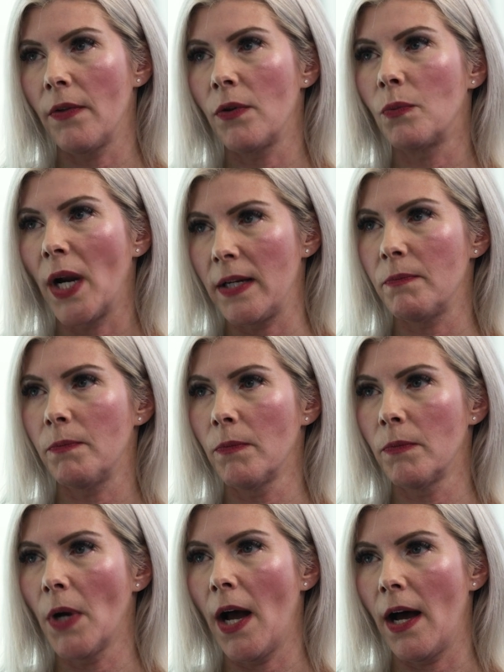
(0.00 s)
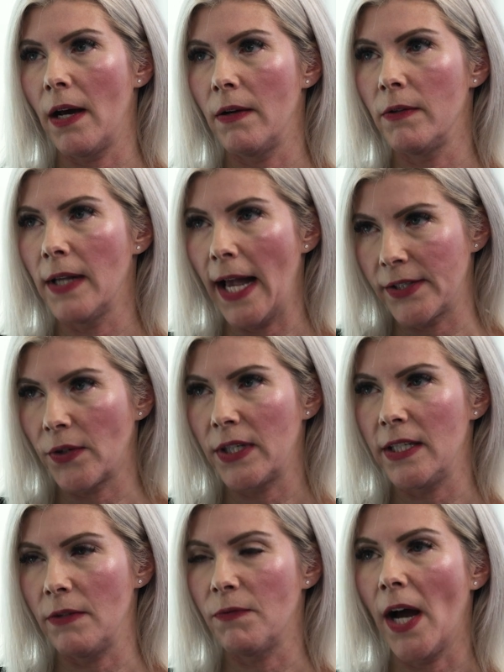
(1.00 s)
the right
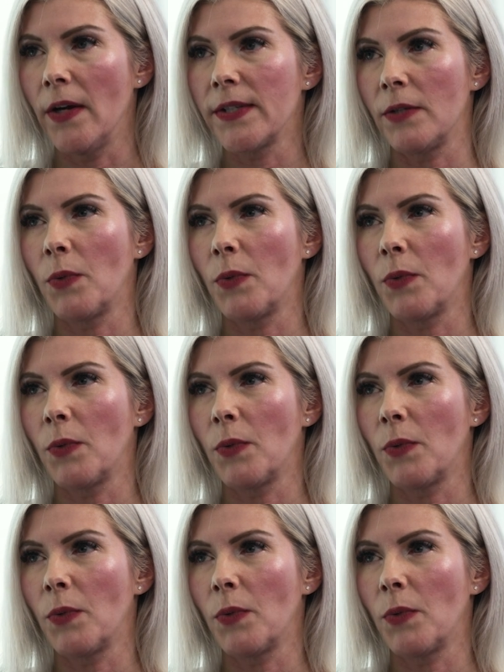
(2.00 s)
SR&ED files.